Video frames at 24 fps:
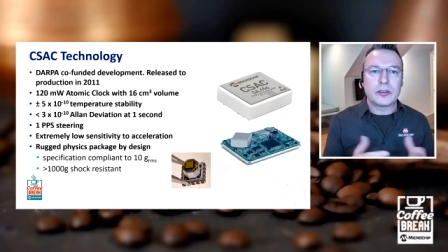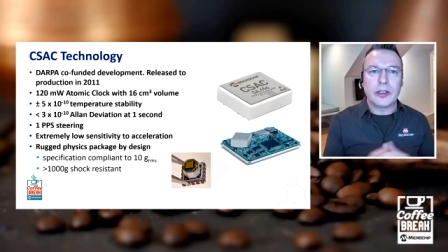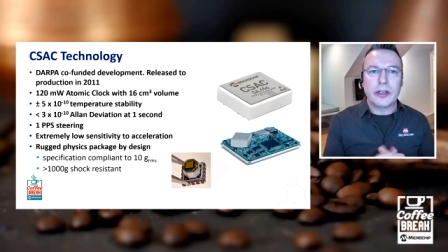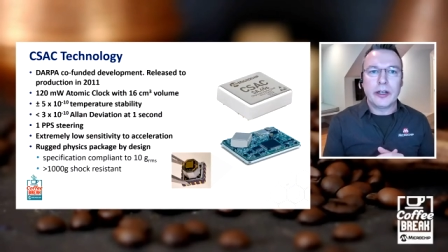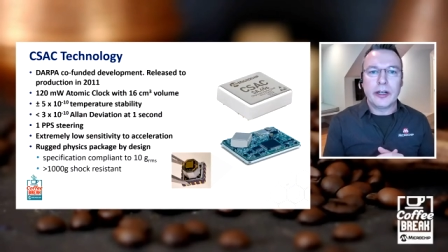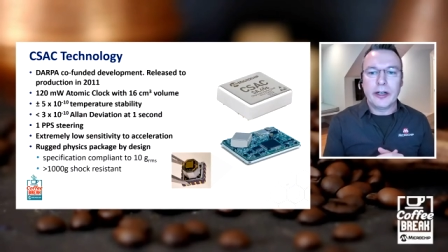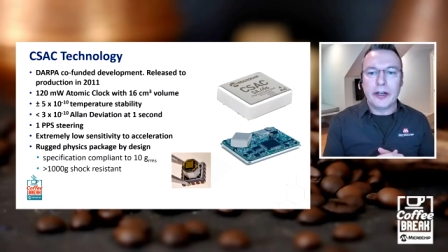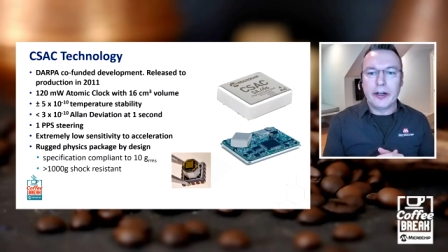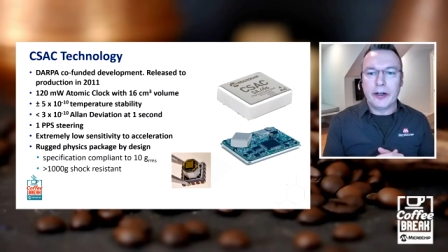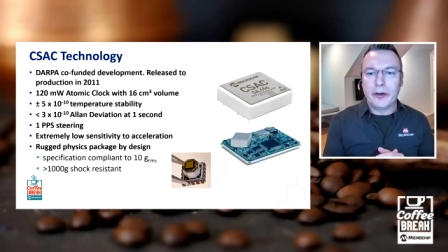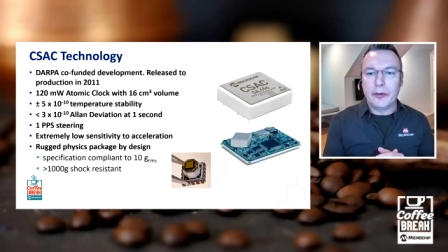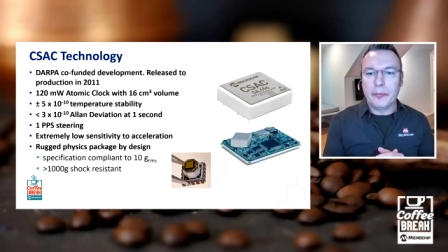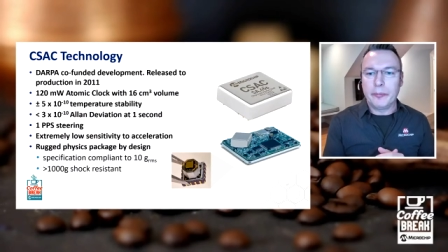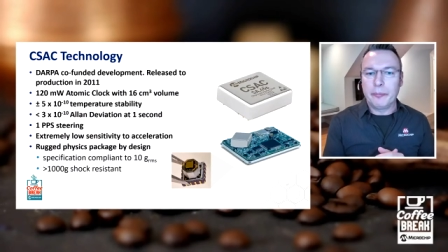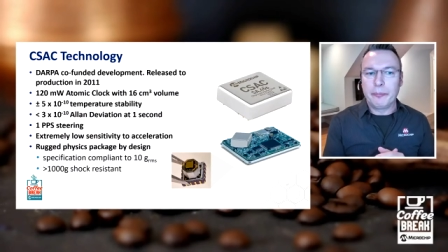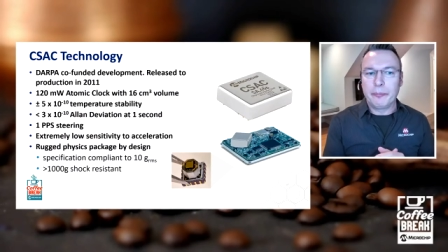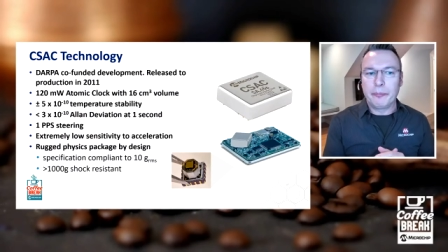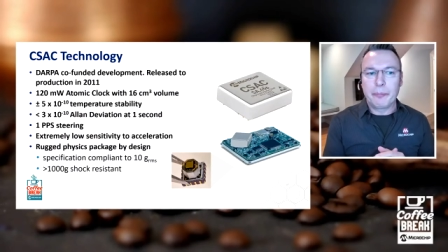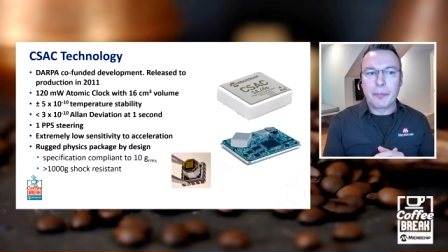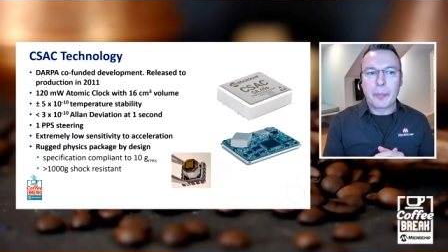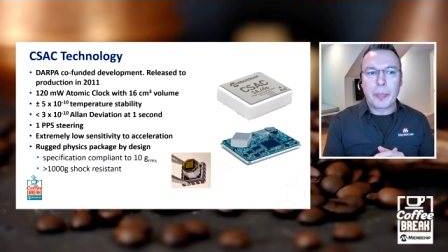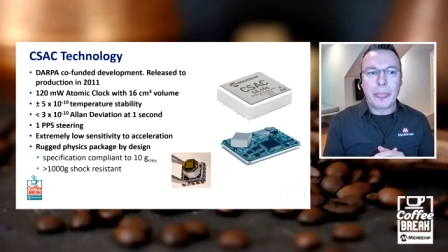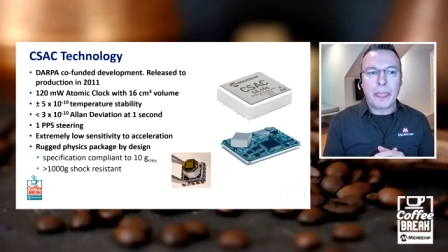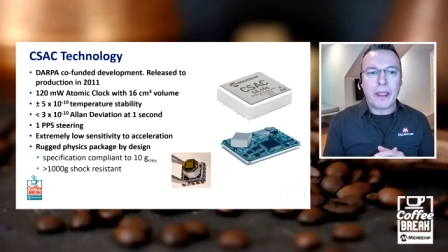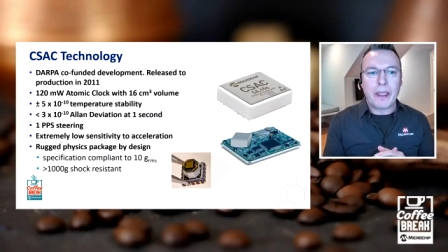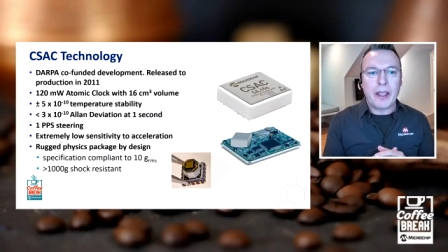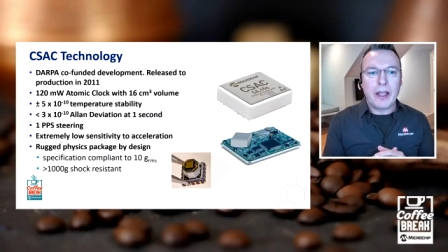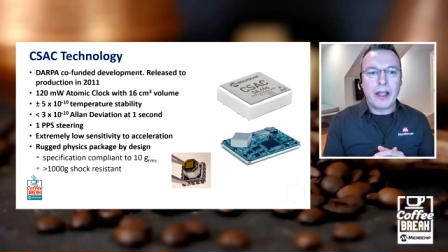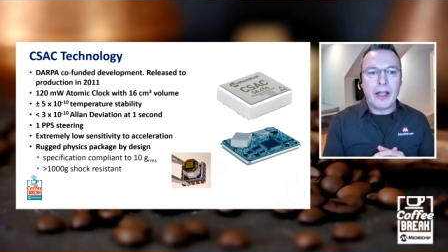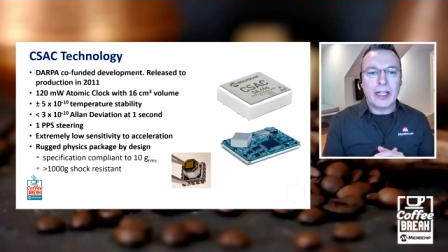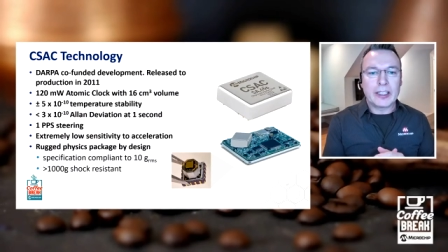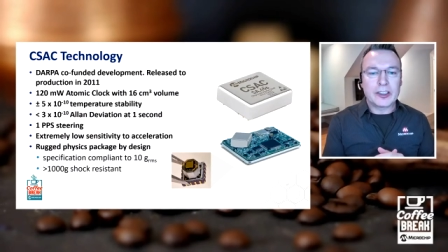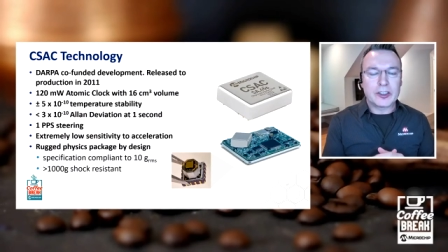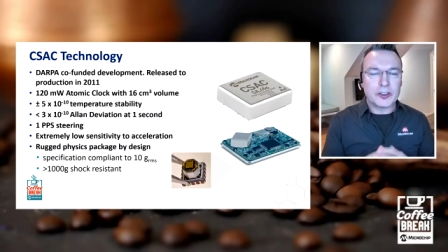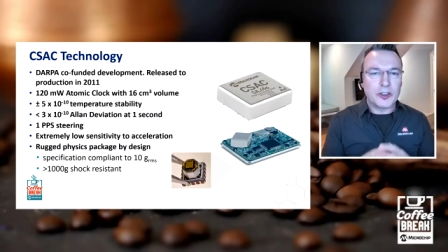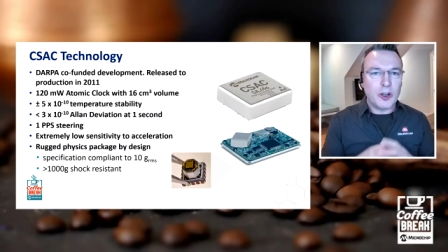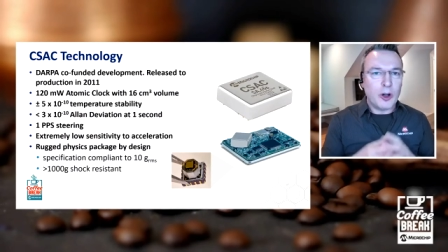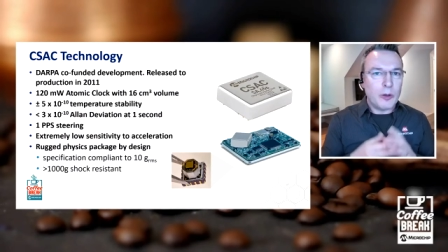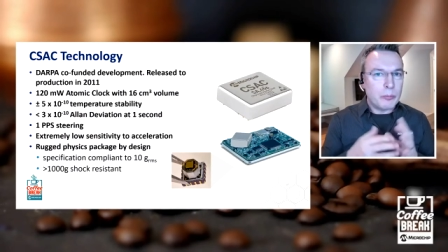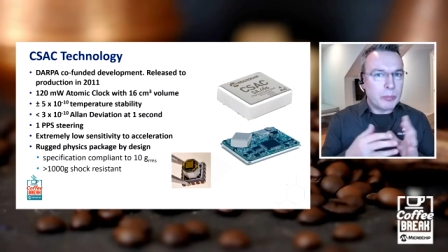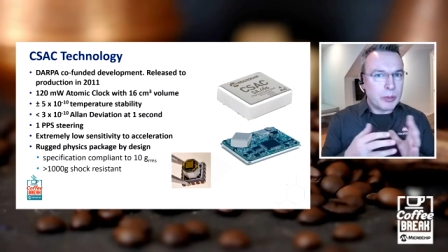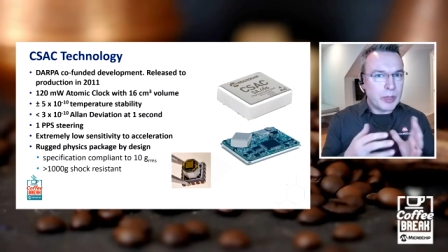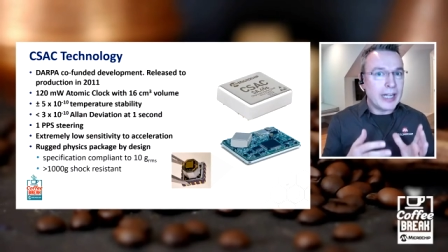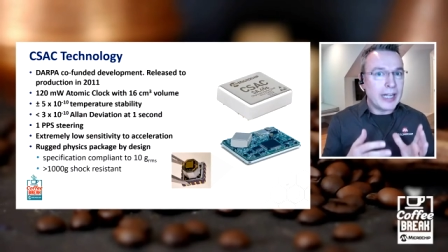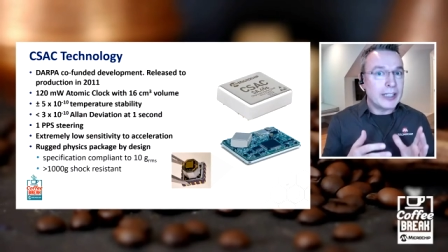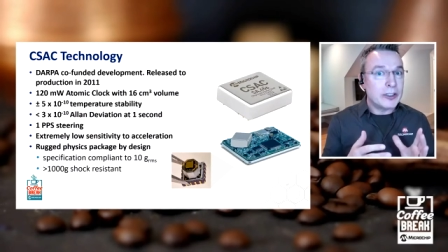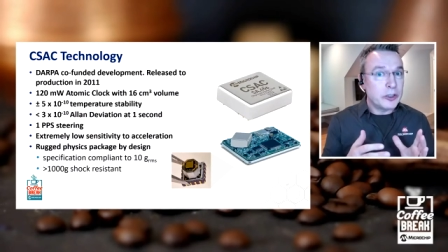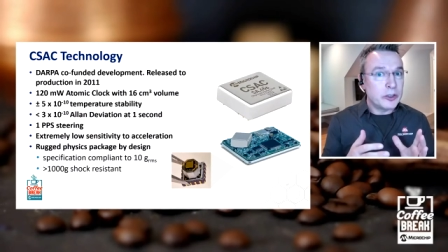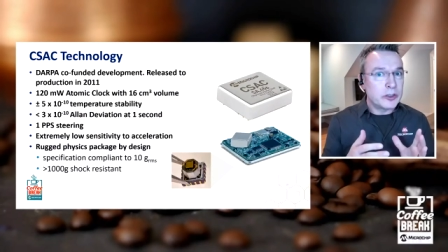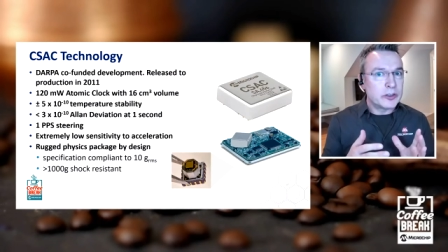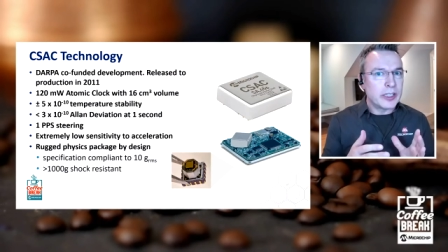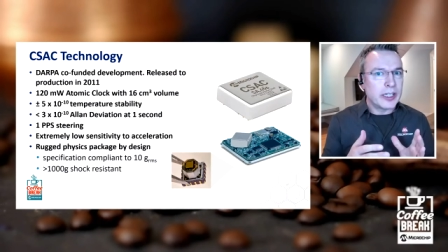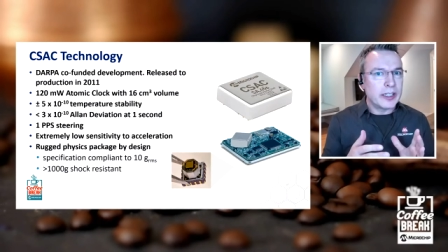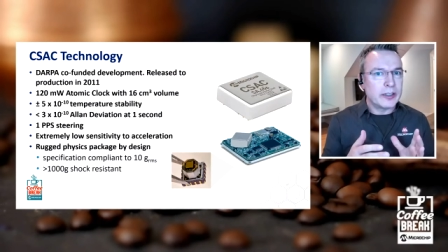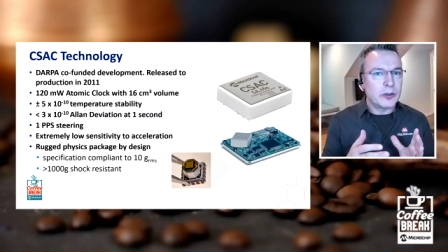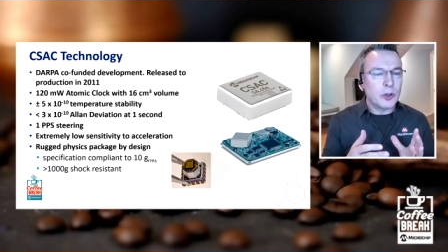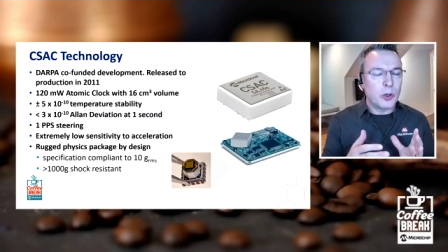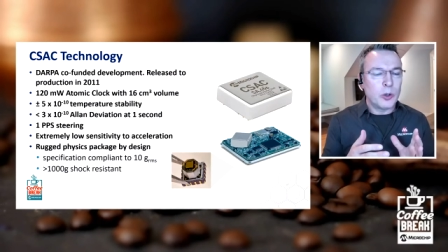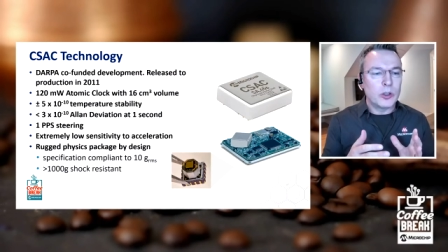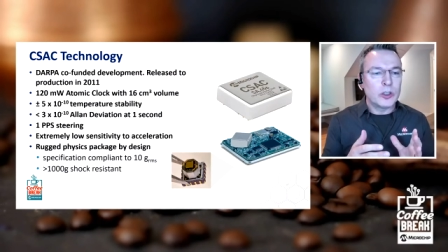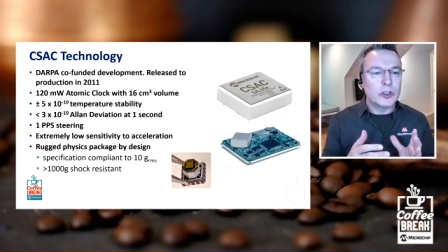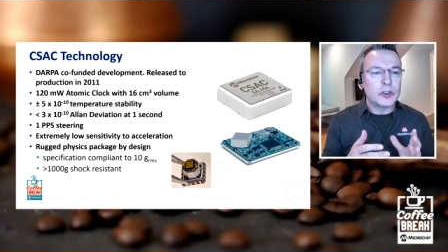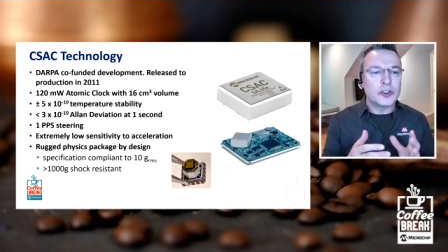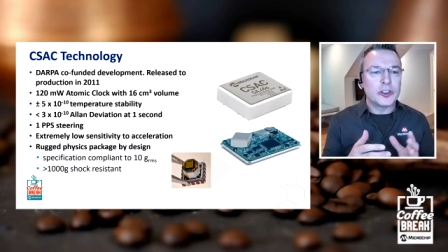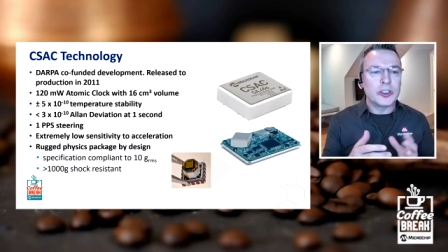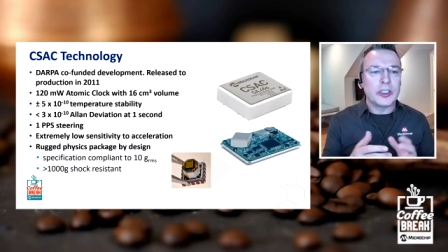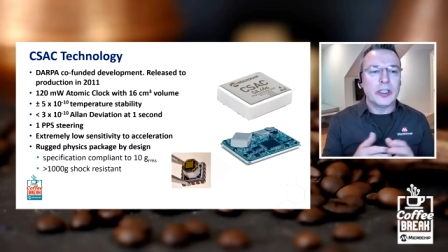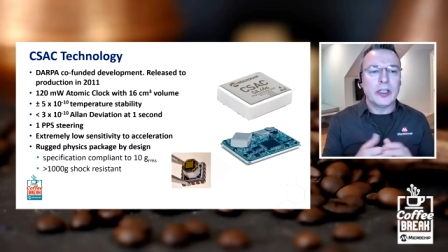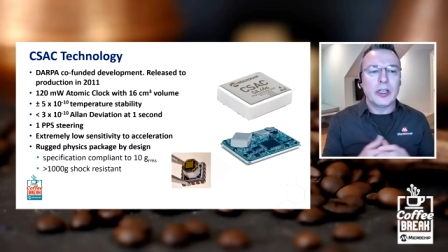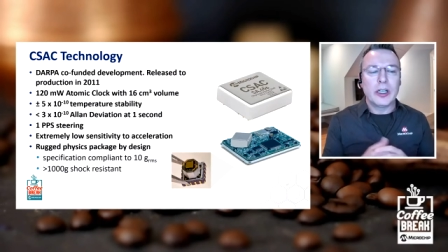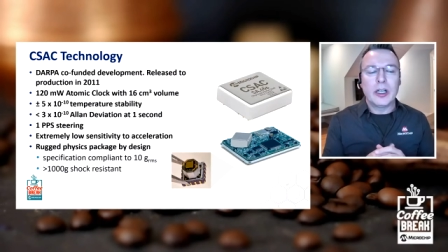Um, it's not brand new technology.